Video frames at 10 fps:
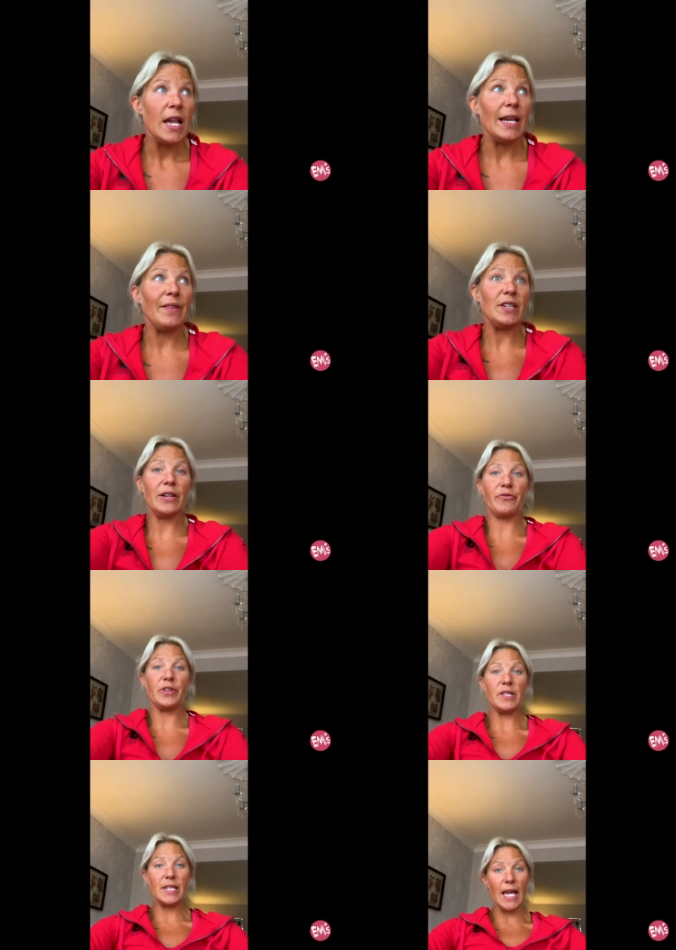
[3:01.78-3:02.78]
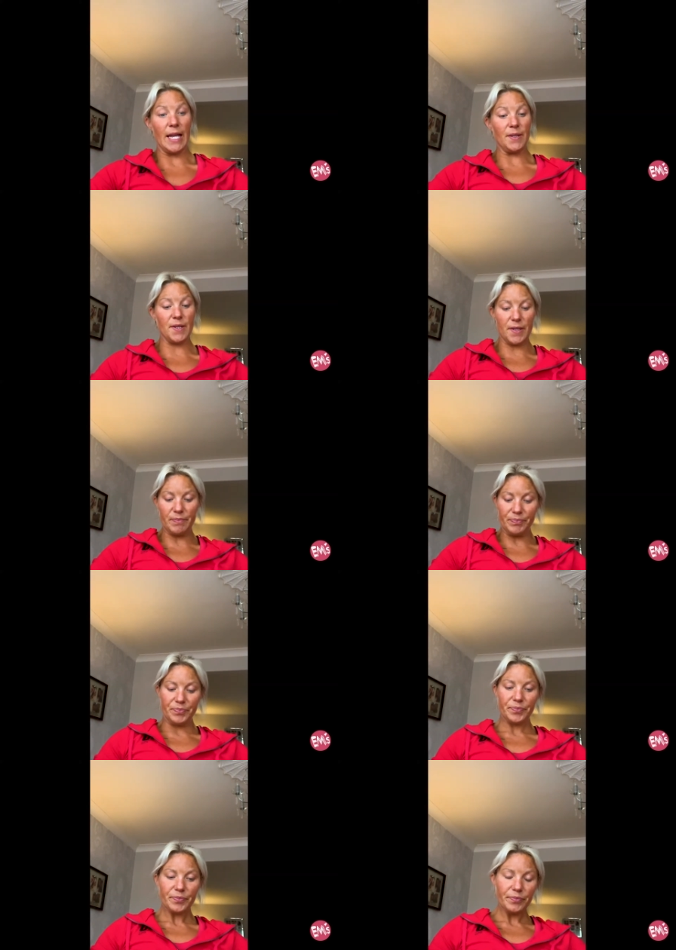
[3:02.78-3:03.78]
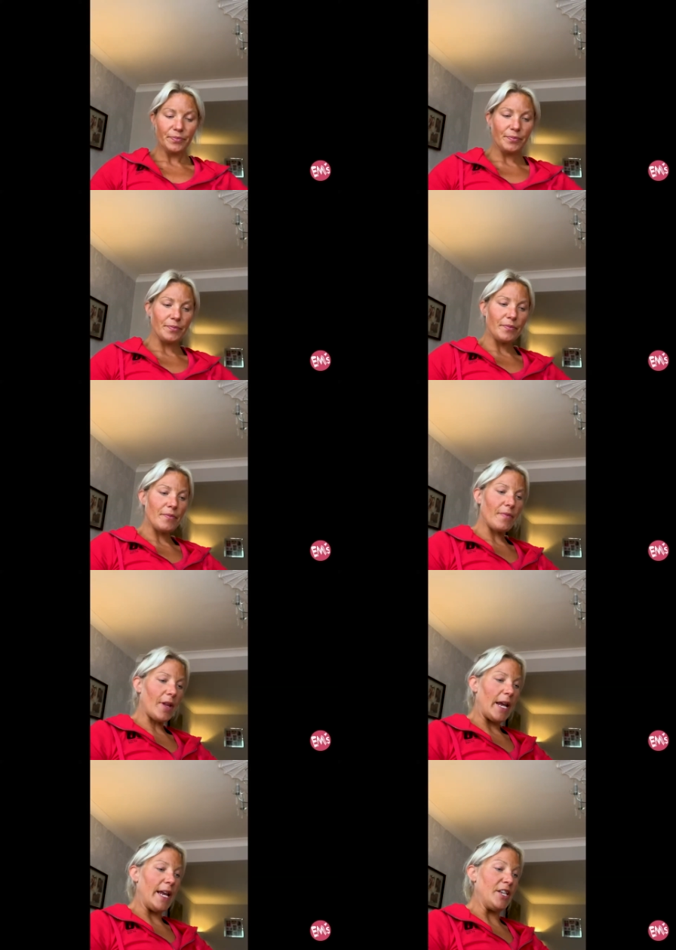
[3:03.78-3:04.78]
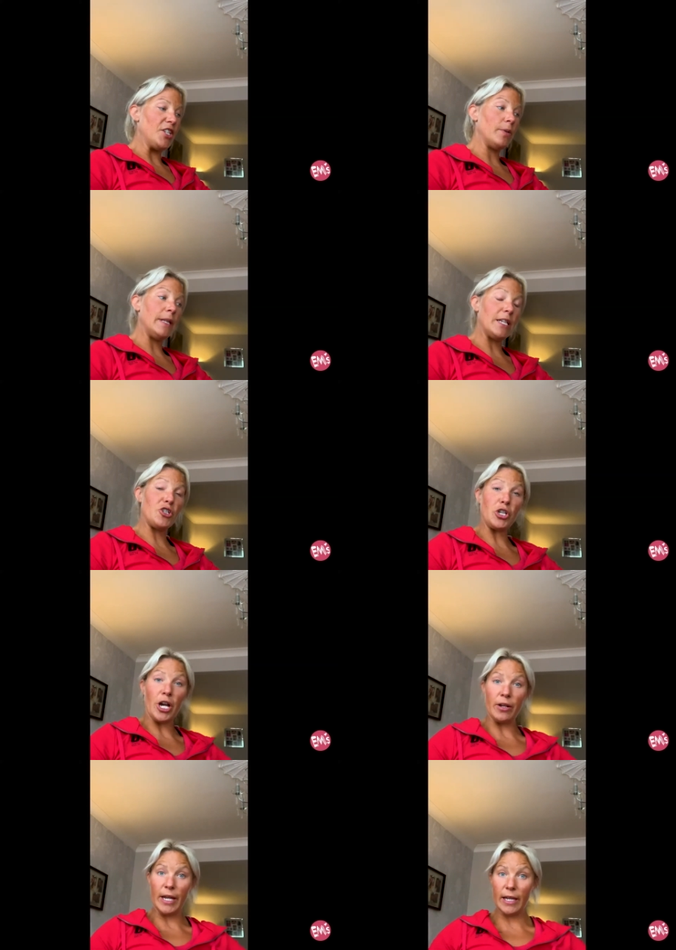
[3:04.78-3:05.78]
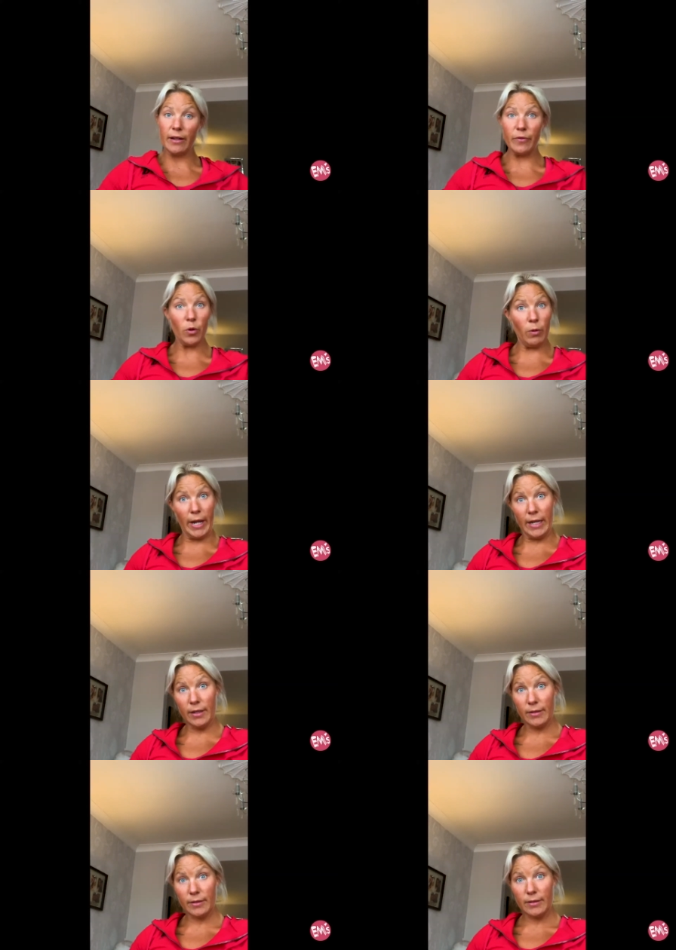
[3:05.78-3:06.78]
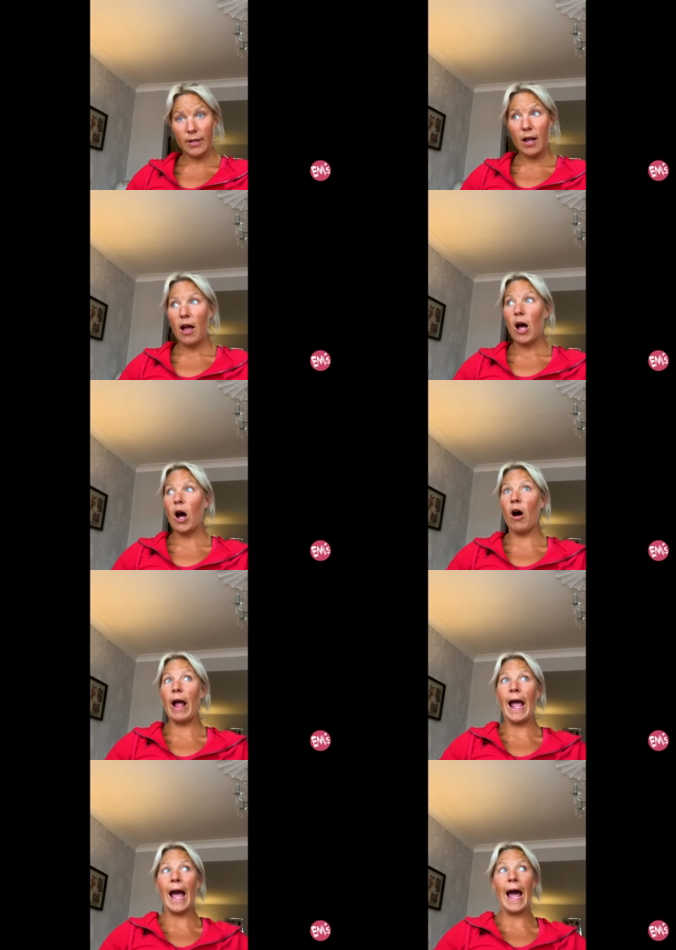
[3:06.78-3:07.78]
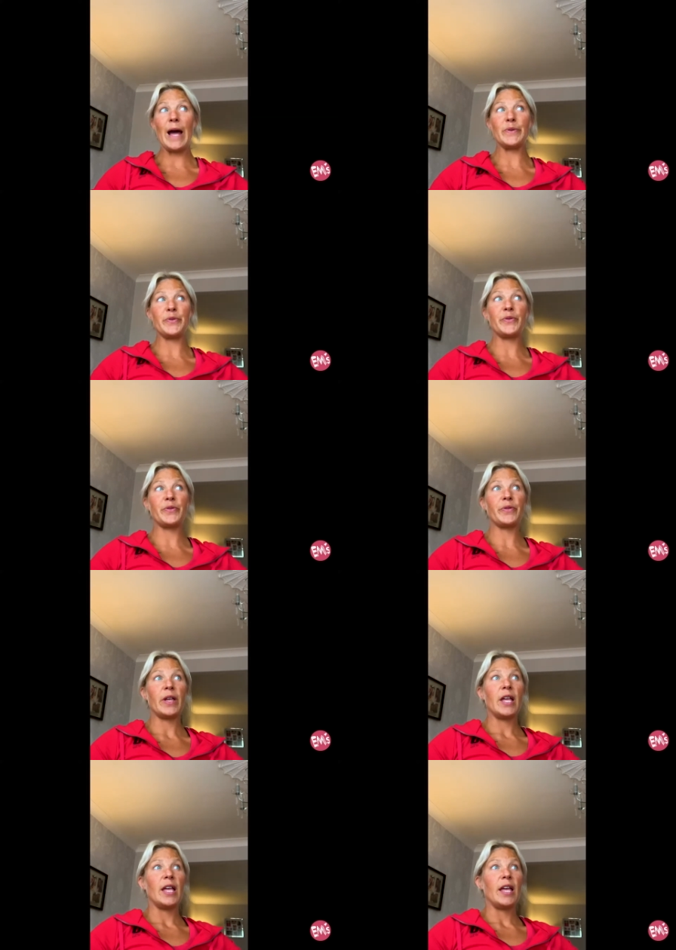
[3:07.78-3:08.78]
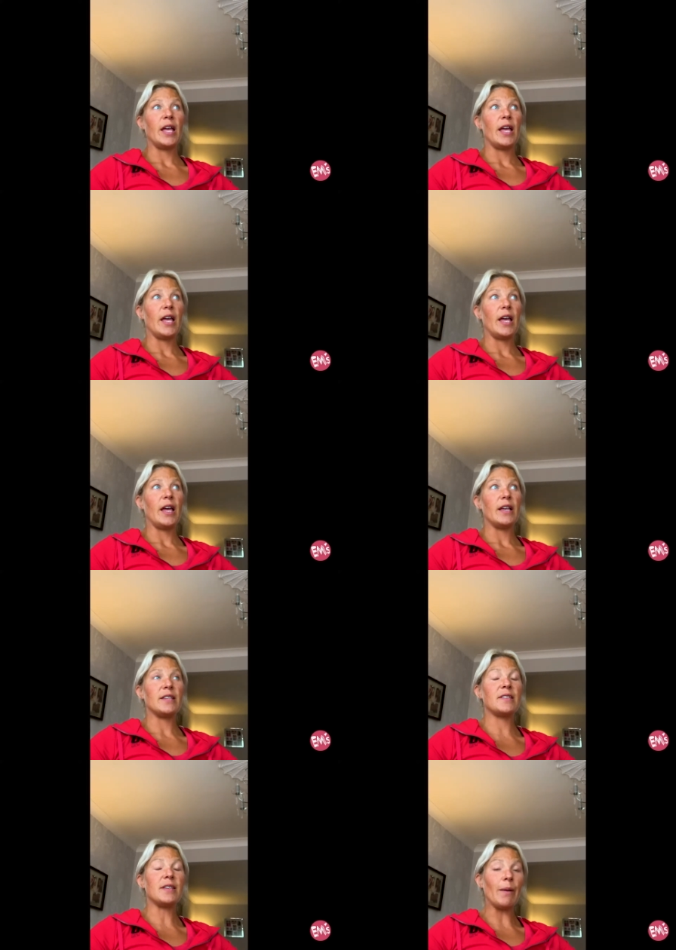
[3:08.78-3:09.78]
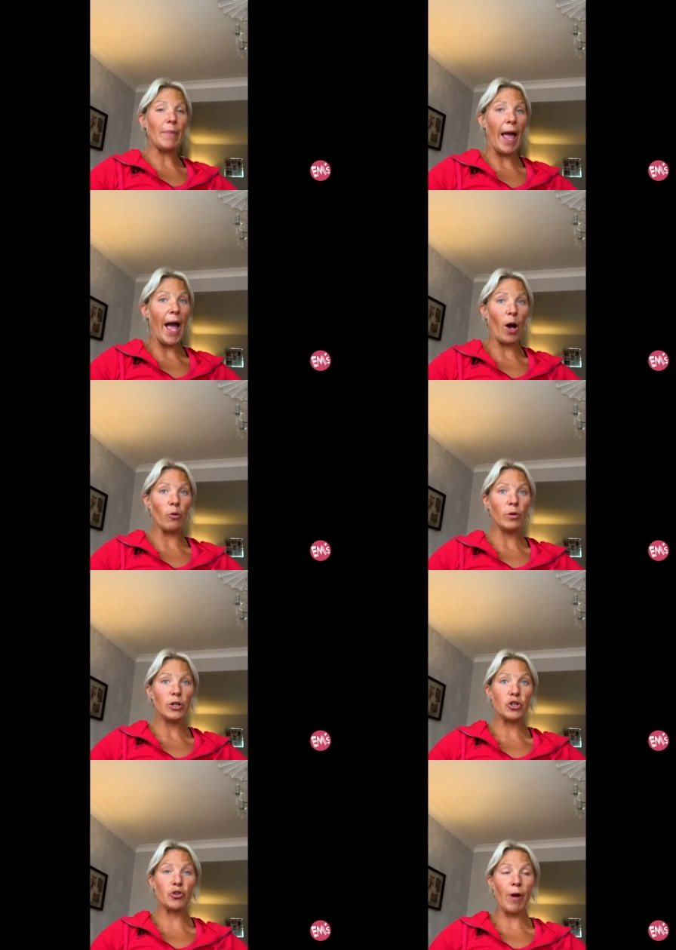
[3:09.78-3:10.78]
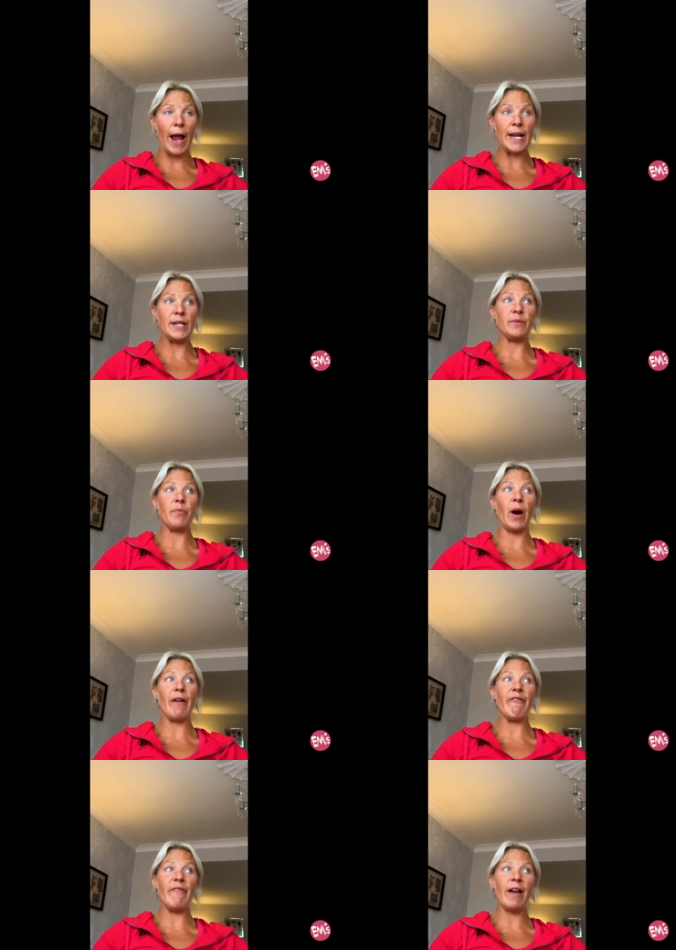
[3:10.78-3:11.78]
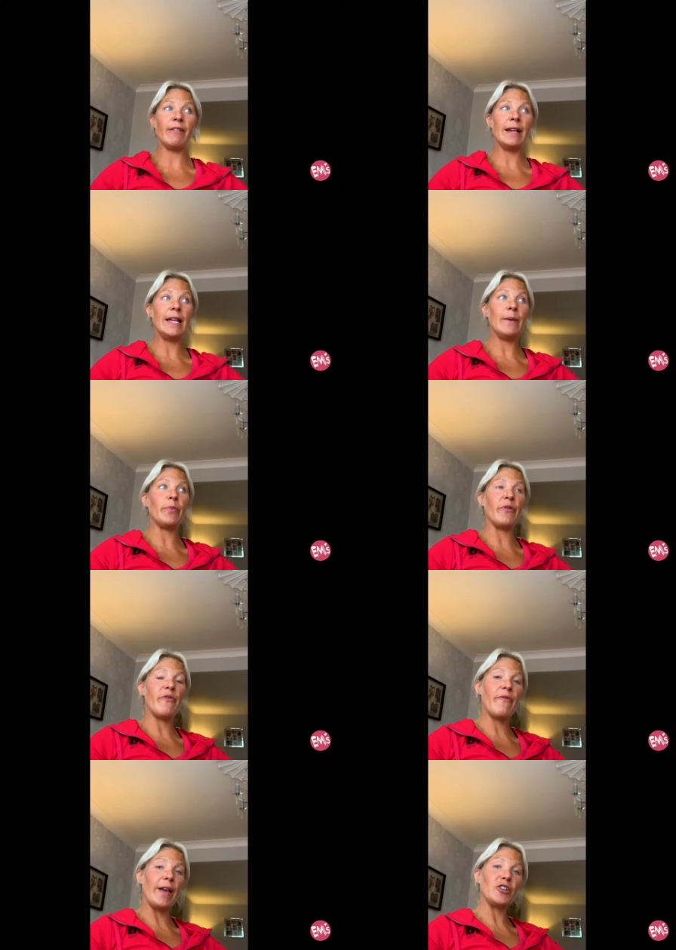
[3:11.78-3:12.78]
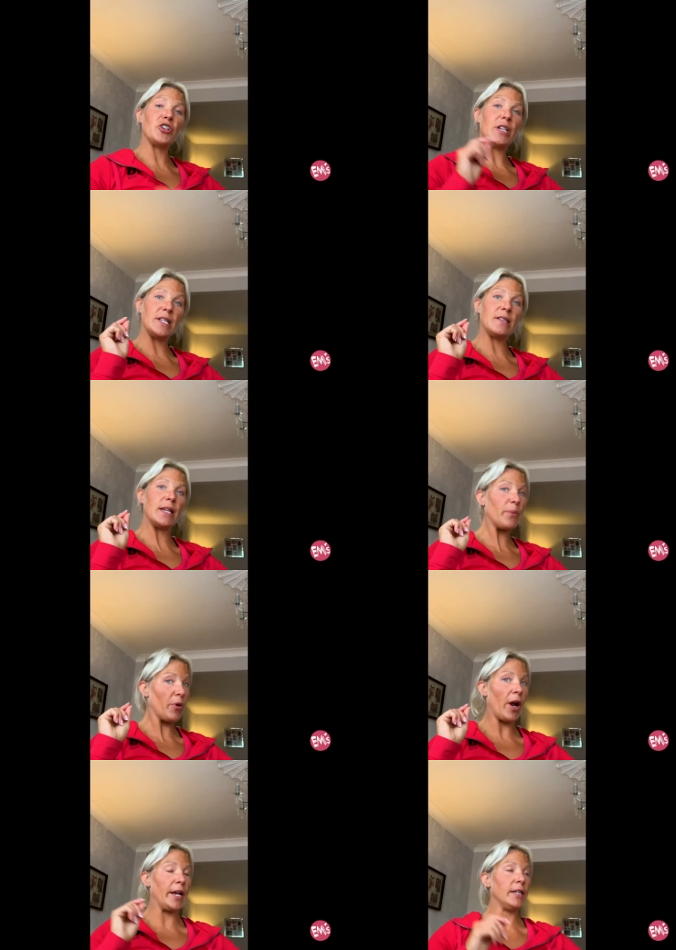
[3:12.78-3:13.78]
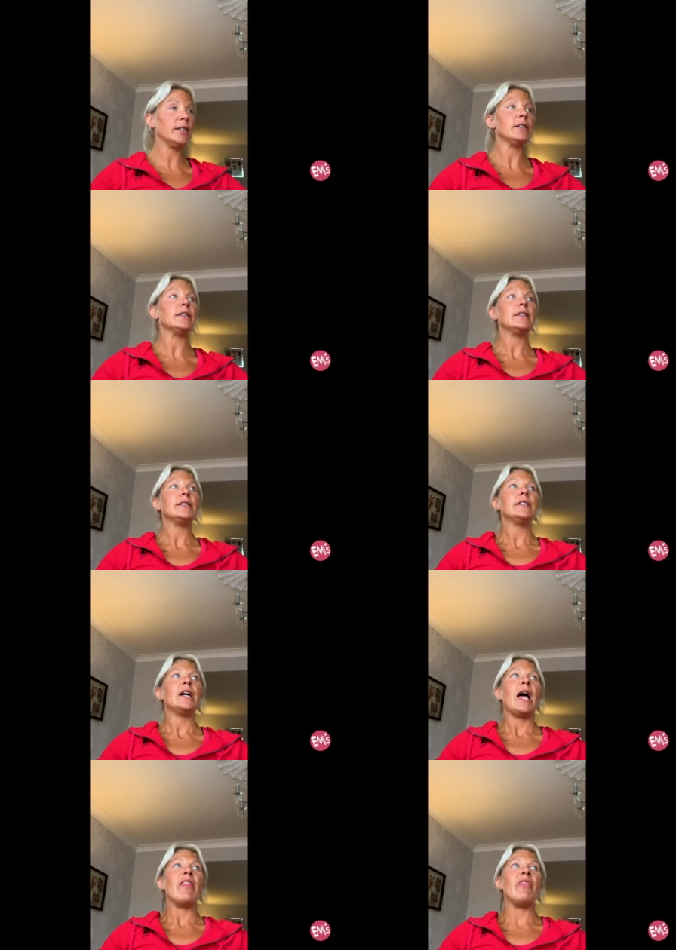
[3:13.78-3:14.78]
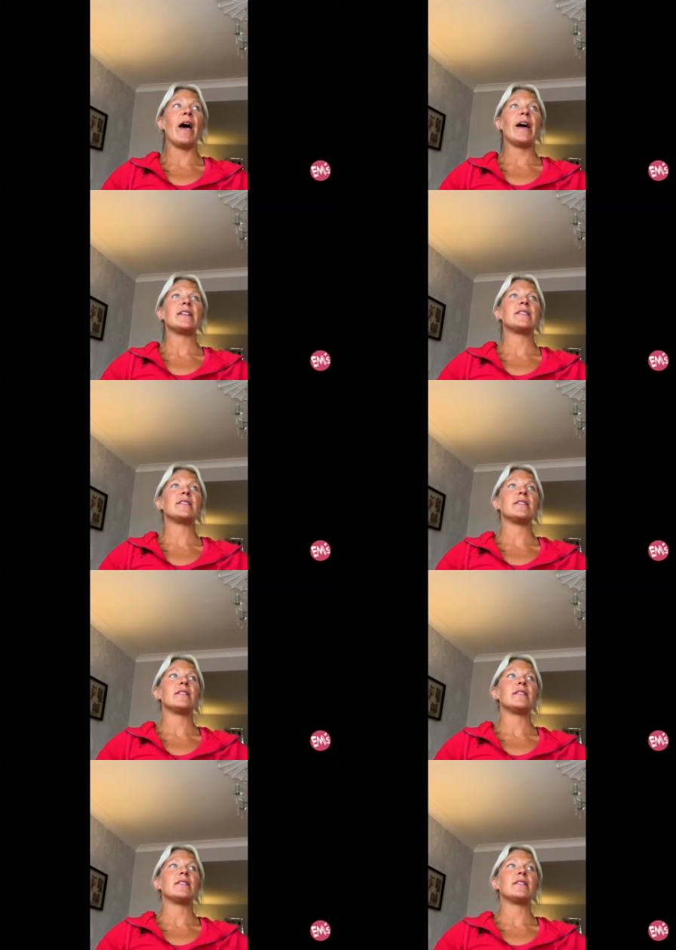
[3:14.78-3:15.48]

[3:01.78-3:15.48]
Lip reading: Now the difference is, in doing this journey of all in, I have somehow trained my very perfectionistic brain that